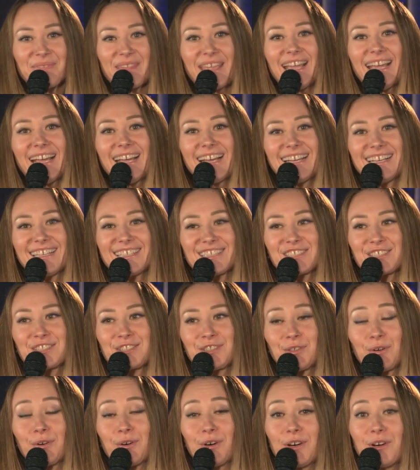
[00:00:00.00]
But
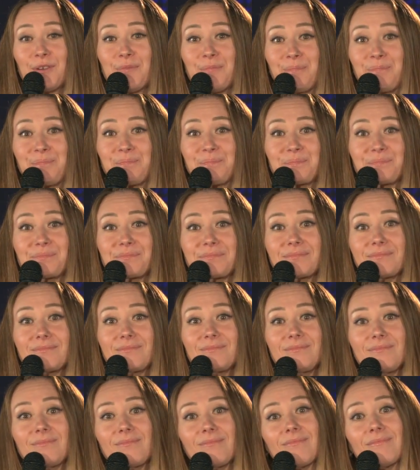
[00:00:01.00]
I
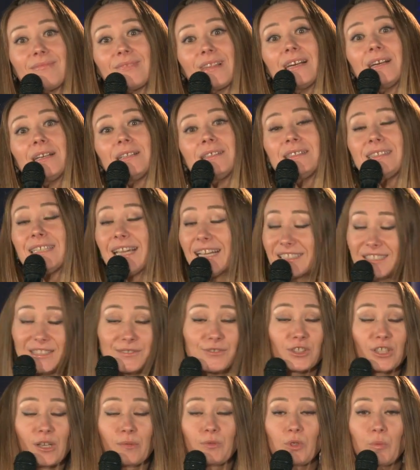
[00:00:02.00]
also want
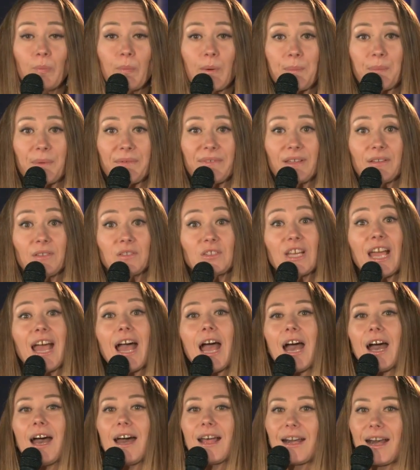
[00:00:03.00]
to make
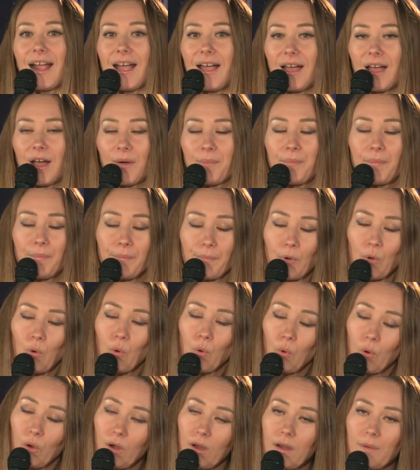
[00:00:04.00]

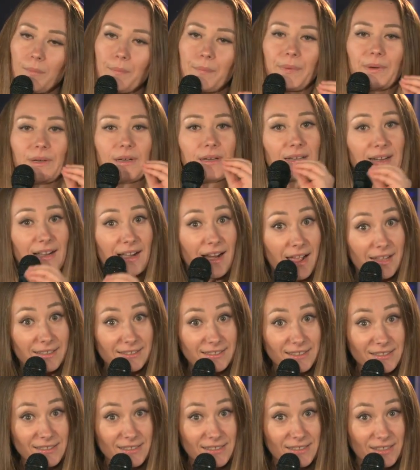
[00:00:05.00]
conclusion that
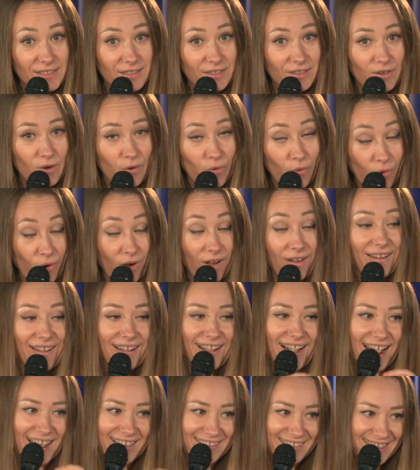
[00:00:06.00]
I will
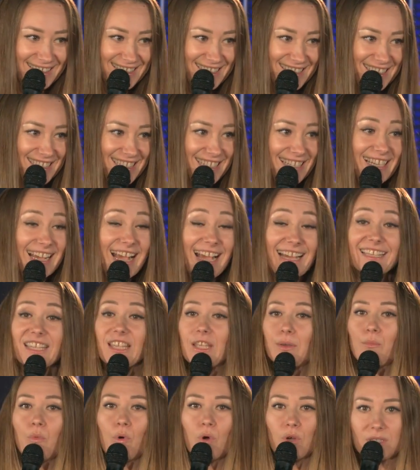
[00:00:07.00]
preach
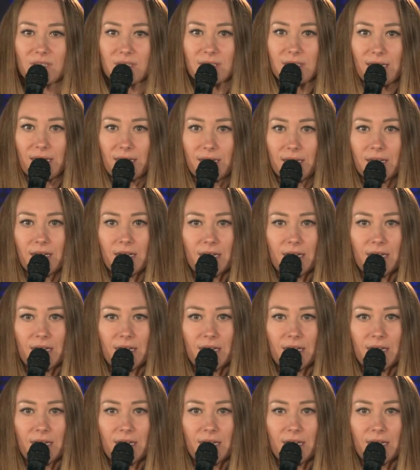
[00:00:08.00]
about joy,